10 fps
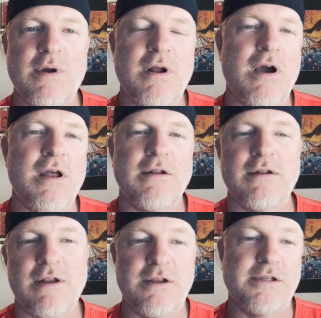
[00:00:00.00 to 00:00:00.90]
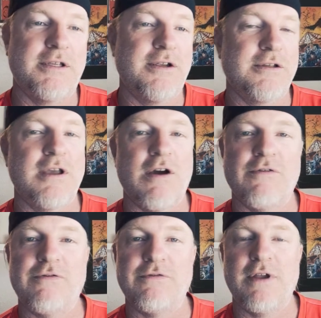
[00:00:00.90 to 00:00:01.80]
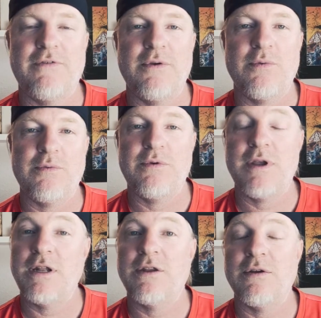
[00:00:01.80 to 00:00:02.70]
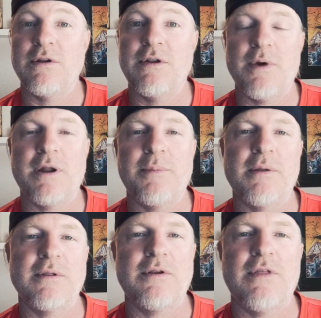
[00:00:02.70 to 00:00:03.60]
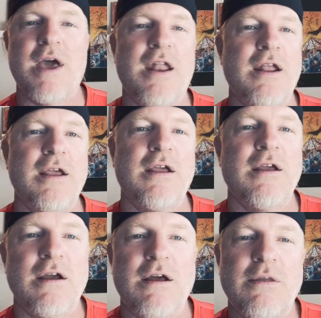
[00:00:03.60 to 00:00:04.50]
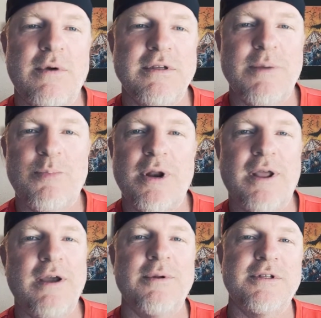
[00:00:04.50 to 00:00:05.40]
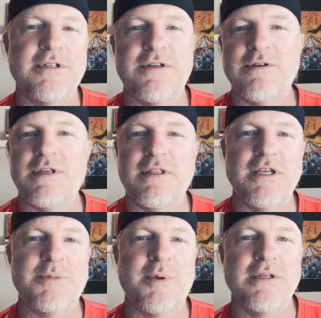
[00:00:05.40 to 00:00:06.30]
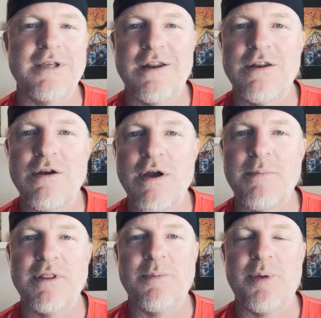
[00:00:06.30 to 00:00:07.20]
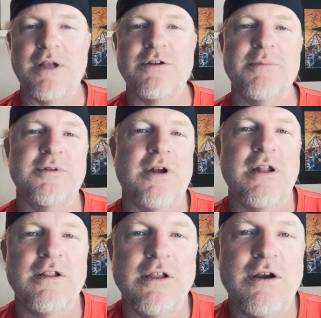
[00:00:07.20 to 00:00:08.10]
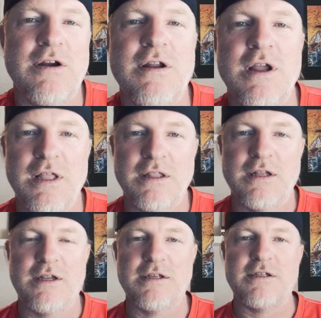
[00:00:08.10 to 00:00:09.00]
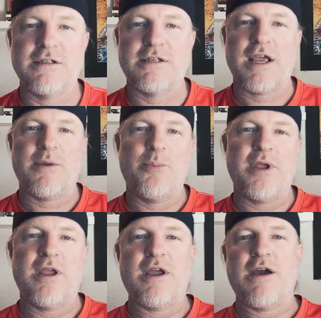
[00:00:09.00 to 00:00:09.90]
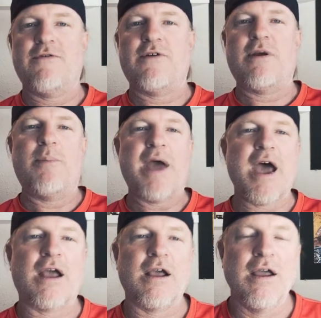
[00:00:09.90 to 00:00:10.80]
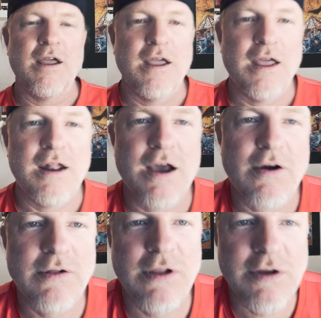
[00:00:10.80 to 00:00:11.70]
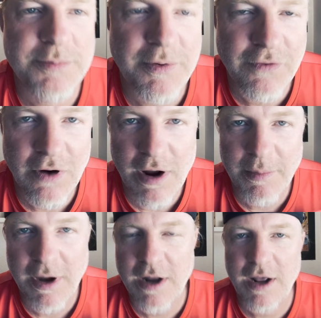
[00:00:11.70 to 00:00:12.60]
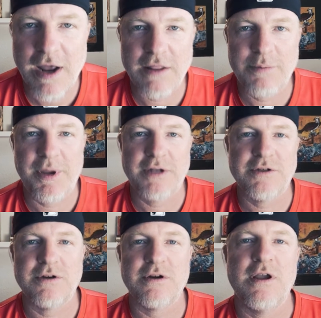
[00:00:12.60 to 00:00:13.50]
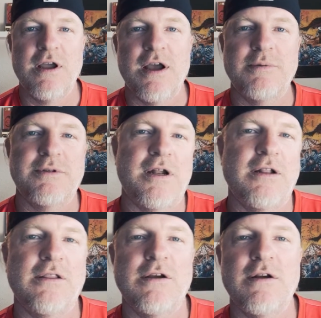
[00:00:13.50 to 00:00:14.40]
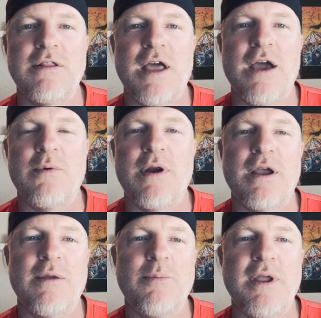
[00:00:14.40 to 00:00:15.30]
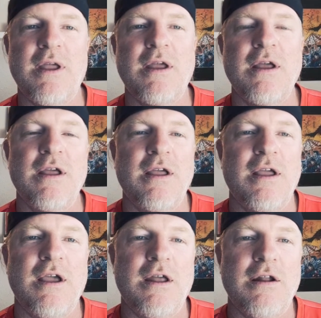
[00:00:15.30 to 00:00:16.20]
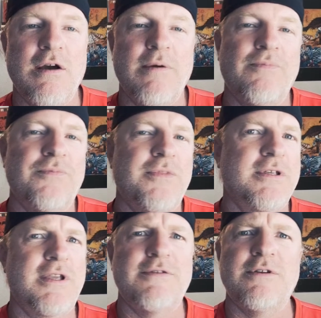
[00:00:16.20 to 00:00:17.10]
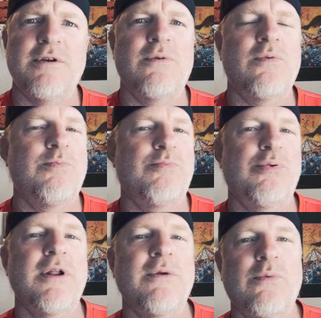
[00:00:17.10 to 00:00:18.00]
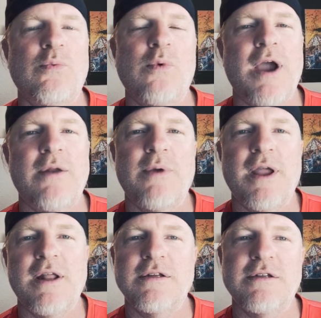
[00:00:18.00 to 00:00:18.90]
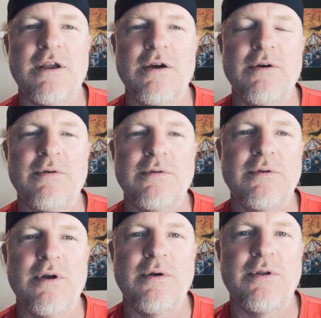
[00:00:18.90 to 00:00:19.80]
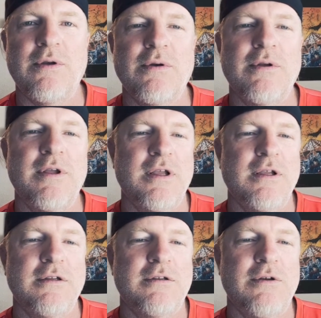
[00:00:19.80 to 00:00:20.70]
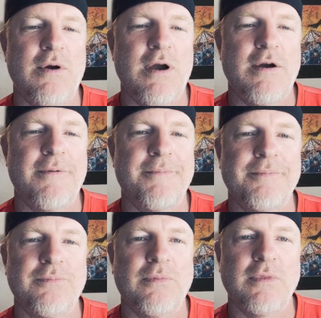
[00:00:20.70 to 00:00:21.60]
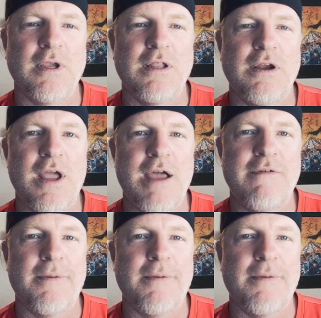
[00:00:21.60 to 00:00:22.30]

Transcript: on and you can see yourself if you need to and you want to be able to do that. Otherwise, I'm pretty good with just using this because I know I'm in the picture. I'm starting to learn the distance I can be, how far back, and how close before I'm cut out of the picture. I'm starting to learn that, where I can be. And this gives you pretty wide range to go to. So there you have